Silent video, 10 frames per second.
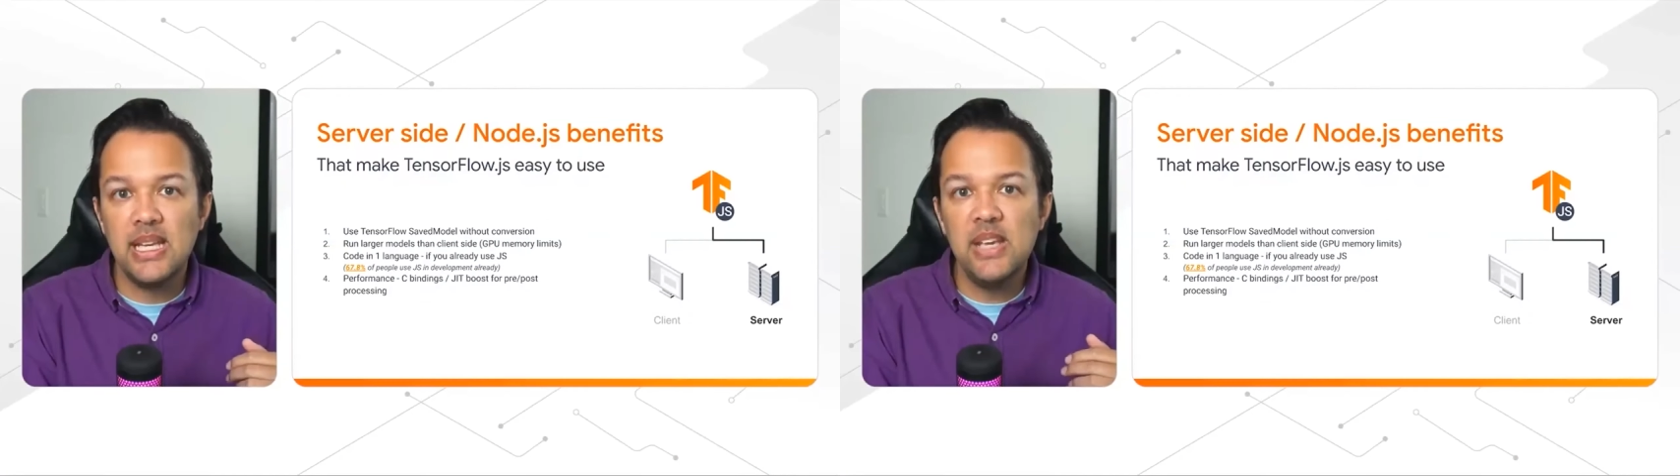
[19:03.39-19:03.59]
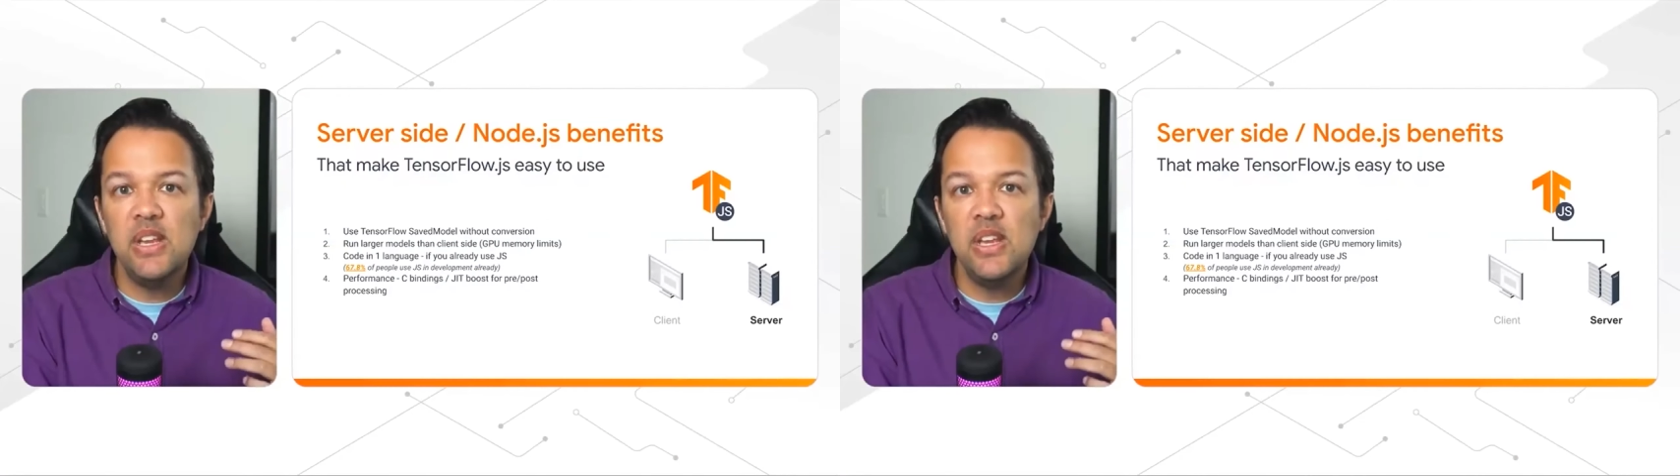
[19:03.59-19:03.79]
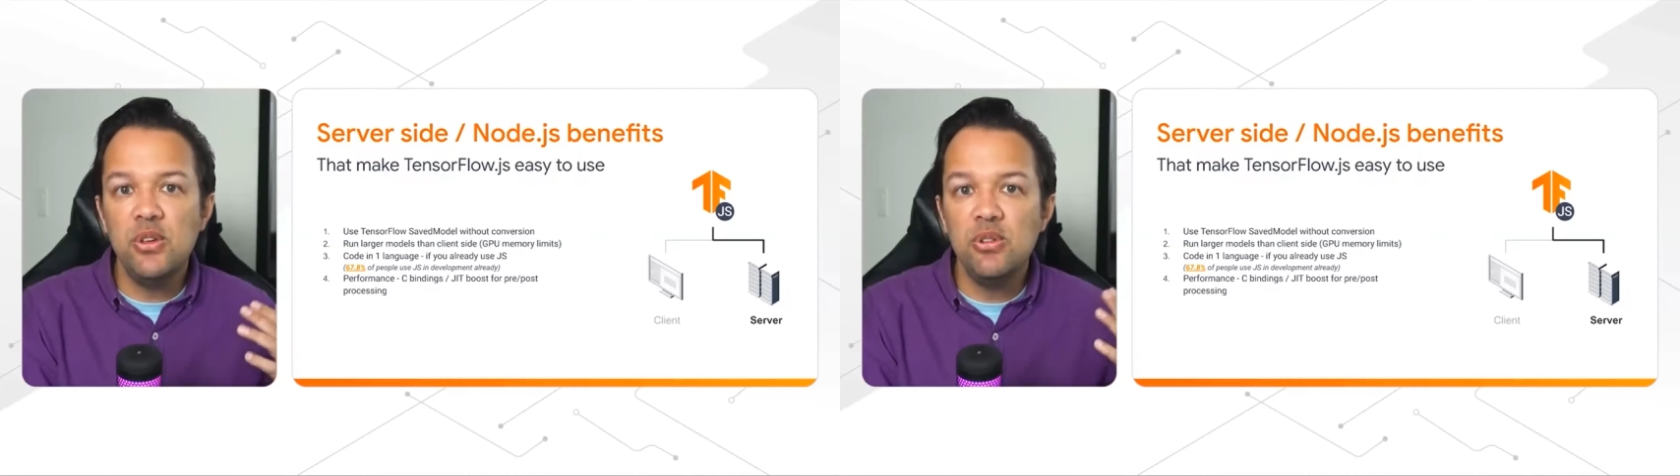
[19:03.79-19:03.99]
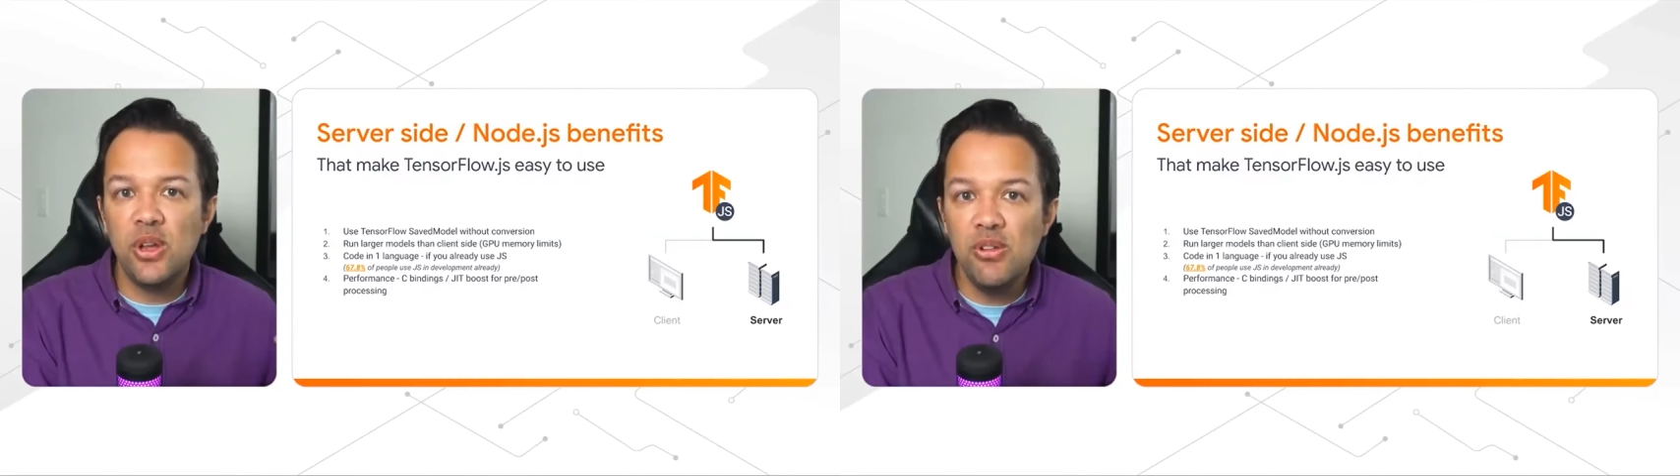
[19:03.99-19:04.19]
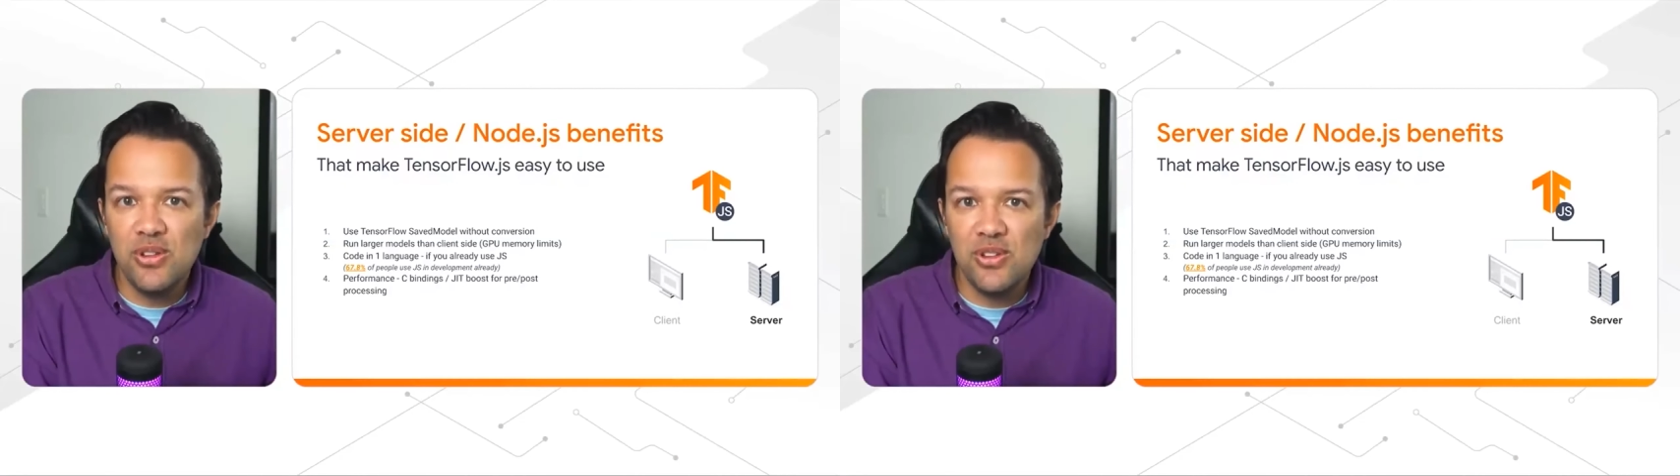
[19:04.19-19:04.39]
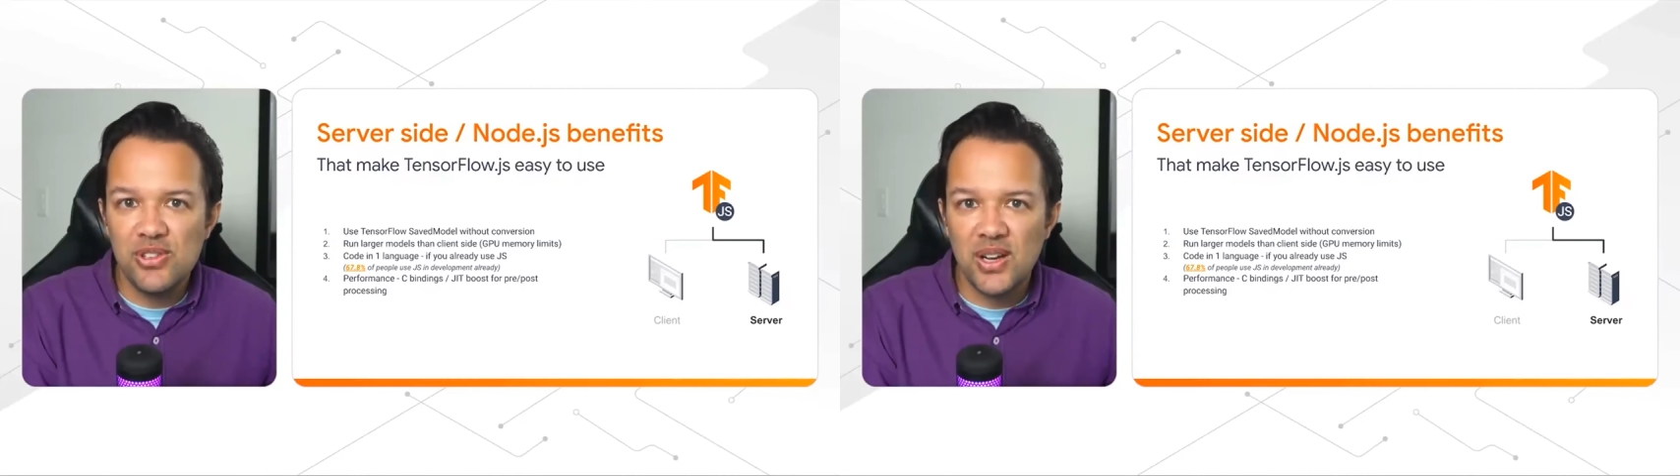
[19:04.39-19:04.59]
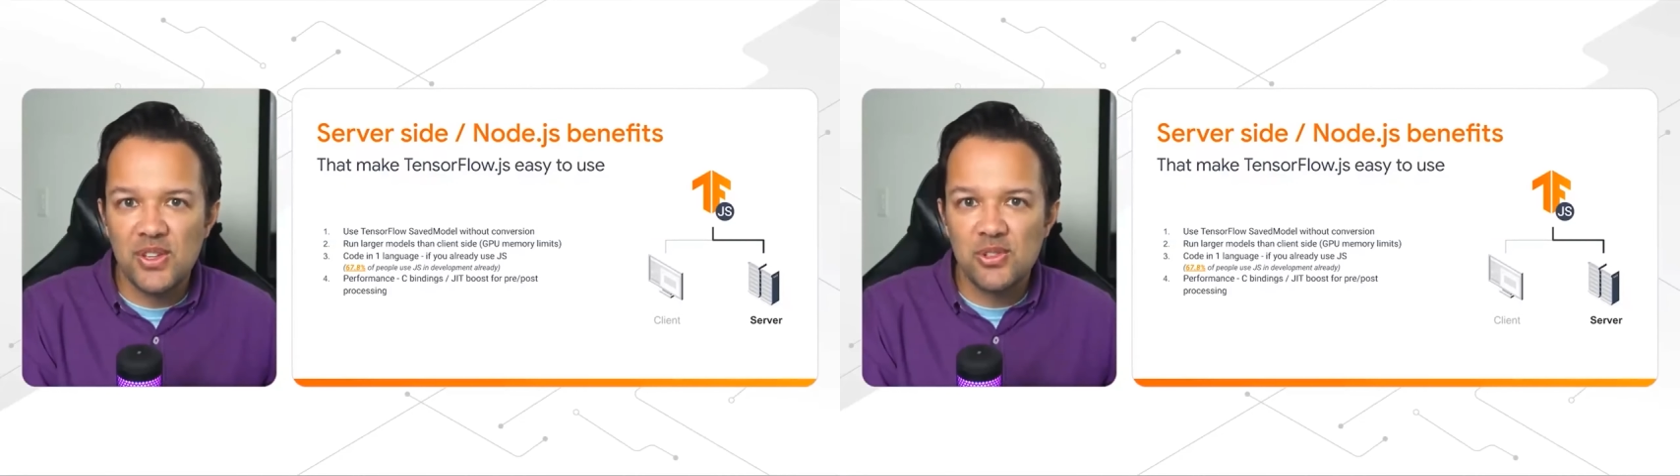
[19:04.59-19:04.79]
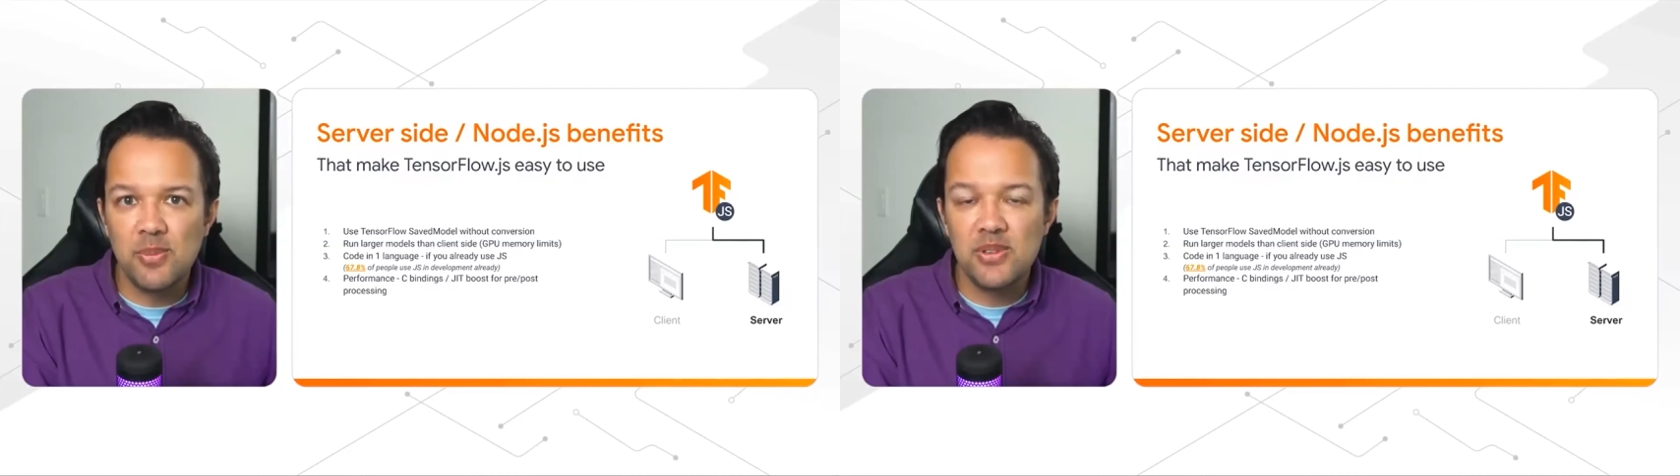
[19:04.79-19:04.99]
And even if you don't use
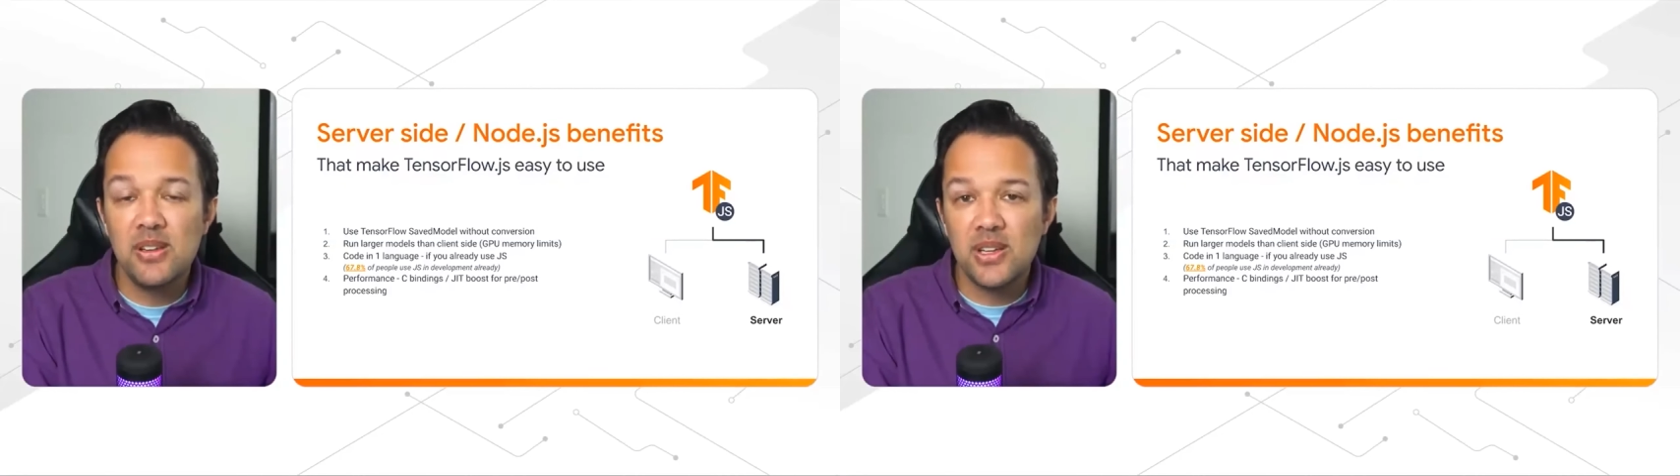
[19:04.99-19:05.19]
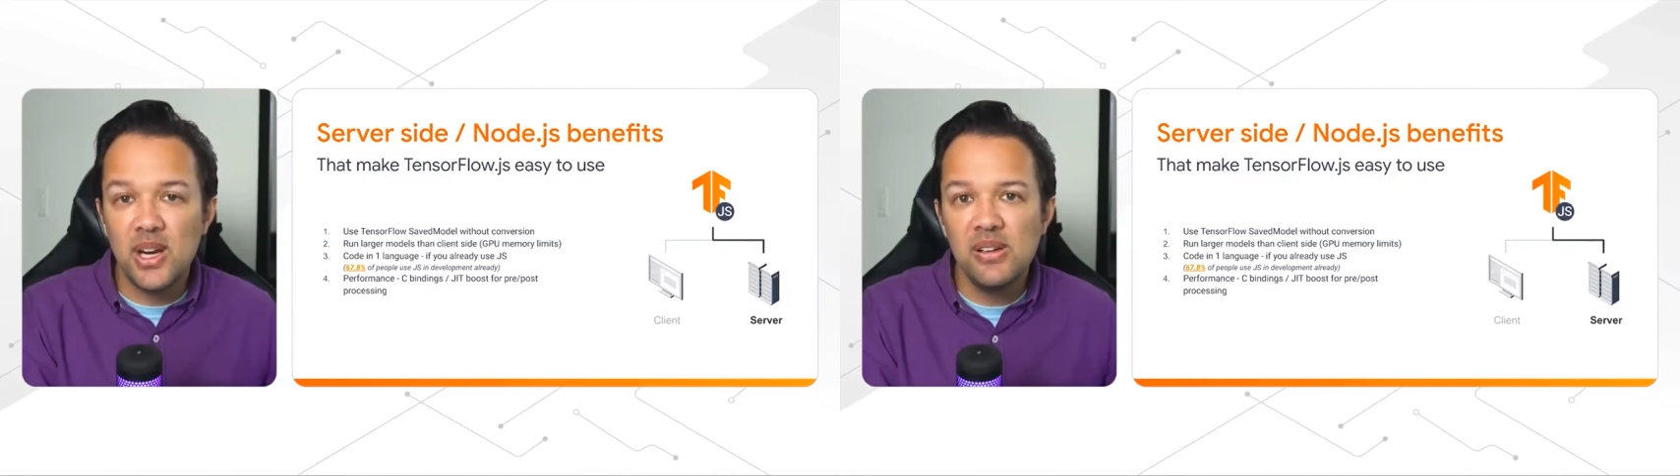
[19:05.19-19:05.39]
JavaScript,